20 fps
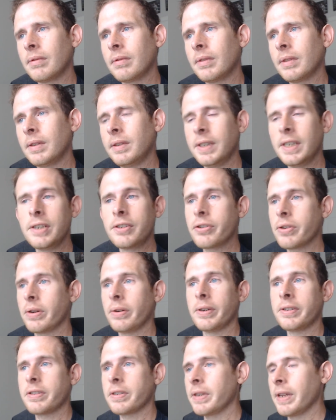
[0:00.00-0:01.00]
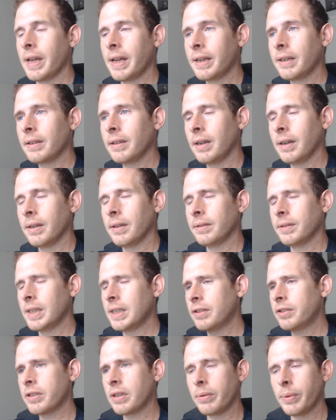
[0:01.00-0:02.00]
D-Generation X, uh,
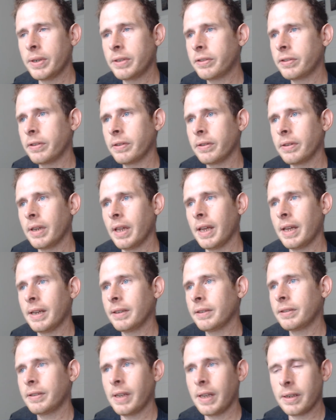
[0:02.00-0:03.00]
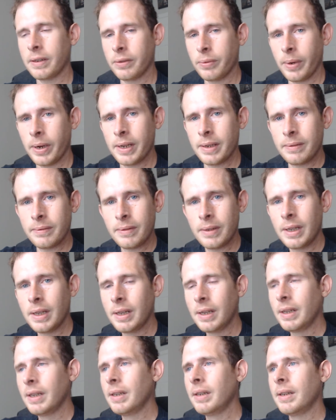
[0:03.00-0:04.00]
D-Generation X had a great
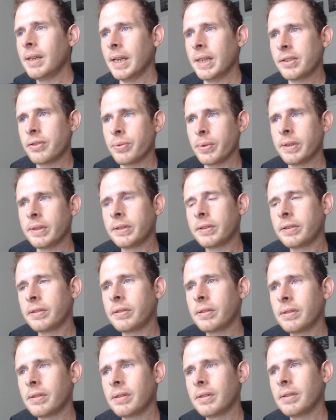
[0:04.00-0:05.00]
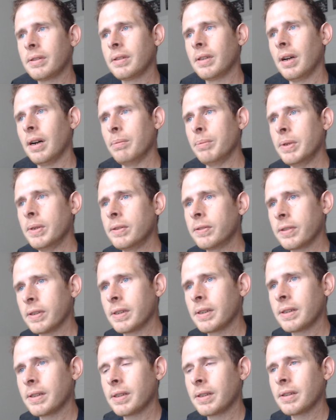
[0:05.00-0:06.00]
entrance uh,
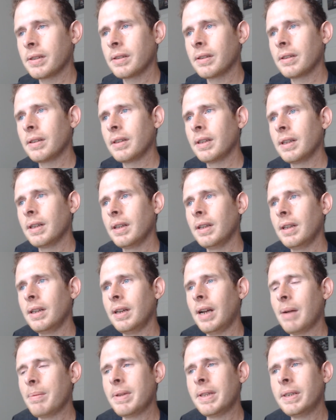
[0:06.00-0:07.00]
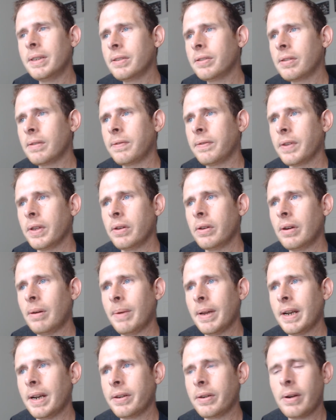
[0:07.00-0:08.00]
music. I mean, there's a few. I
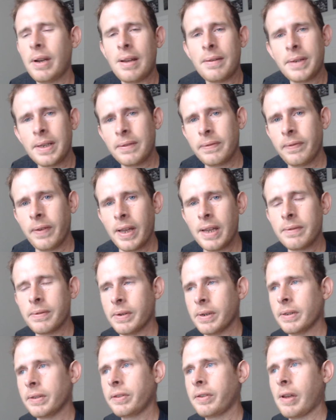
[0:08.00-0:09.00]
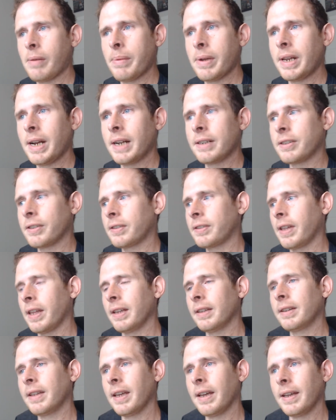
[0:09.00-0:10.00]
mean, I don't have any favorites. I mean, I just
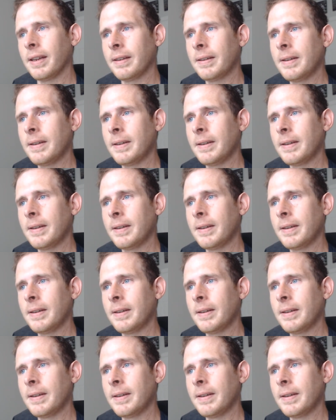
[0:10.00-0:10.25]
think that,